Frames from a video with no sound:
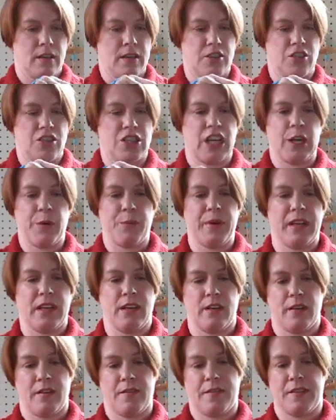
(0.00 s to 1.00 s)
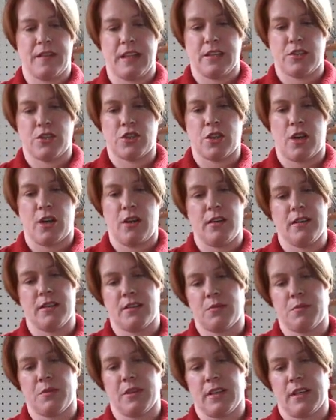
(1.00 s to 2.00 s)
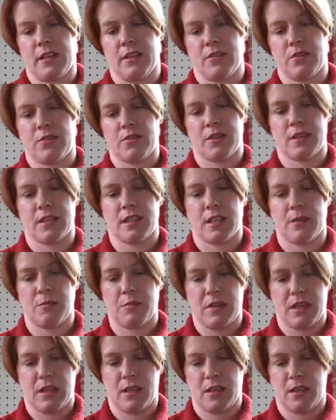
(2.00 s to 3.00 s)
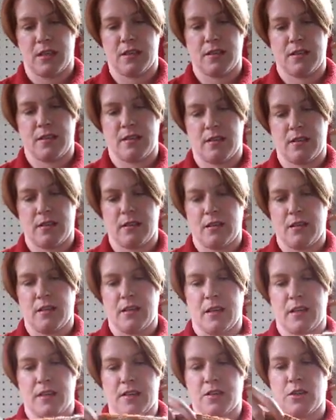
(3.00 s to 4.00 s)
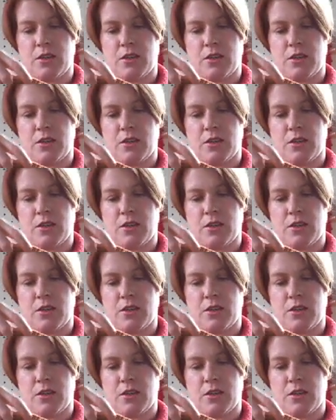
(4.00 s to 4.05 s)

The shaping of this shawl is really interesting because I